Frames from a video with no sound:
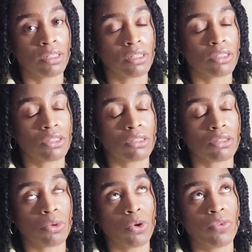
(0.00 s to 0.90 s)
it's just
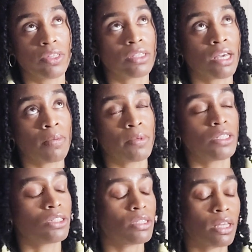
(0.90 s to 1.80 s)
so over the top and
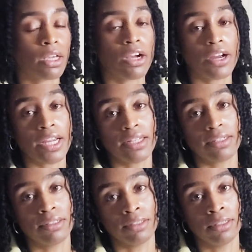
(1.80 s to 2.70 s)
it's just like, all right,
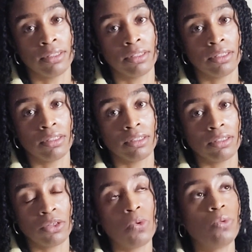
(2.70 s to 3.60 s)

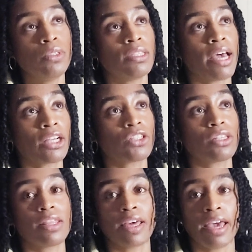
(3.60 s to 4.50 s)
who's
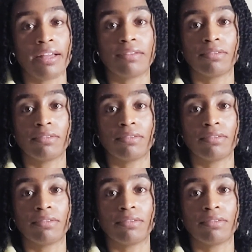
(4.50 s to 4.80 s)
actually that